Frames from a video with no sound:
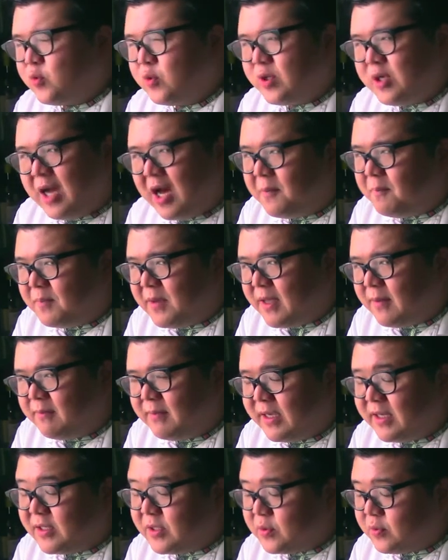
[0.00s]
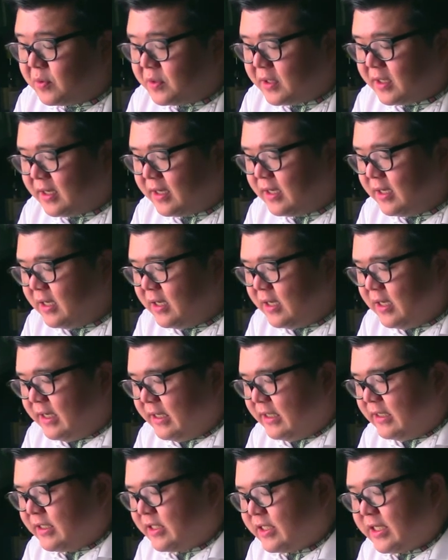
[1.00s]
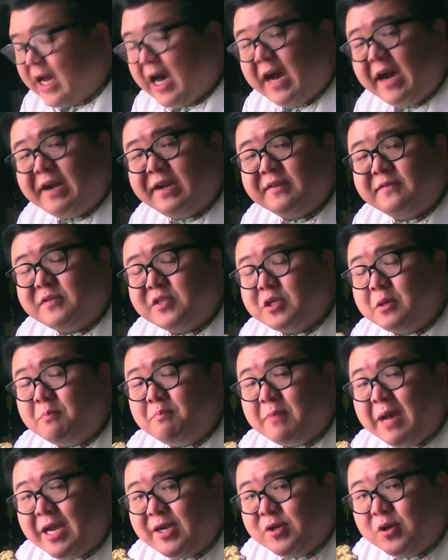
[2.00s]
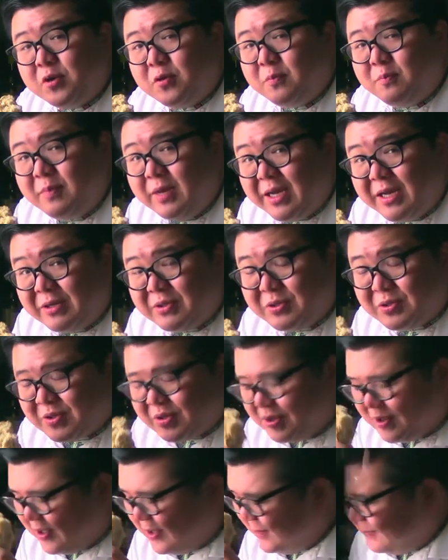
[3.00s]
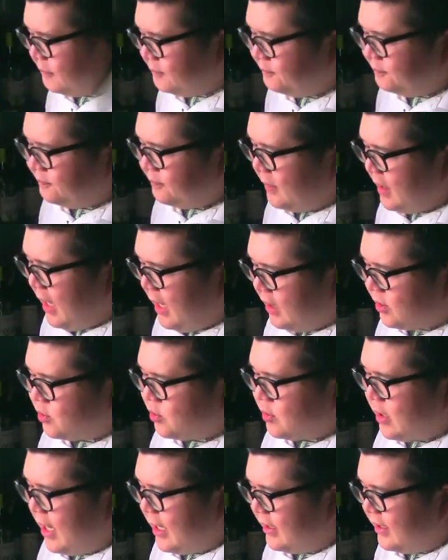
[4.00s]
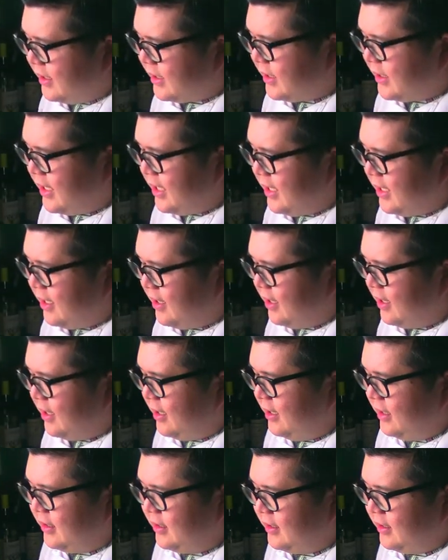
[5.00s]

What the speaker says: not be amiss with a side of tomato bisque. I'll try this here.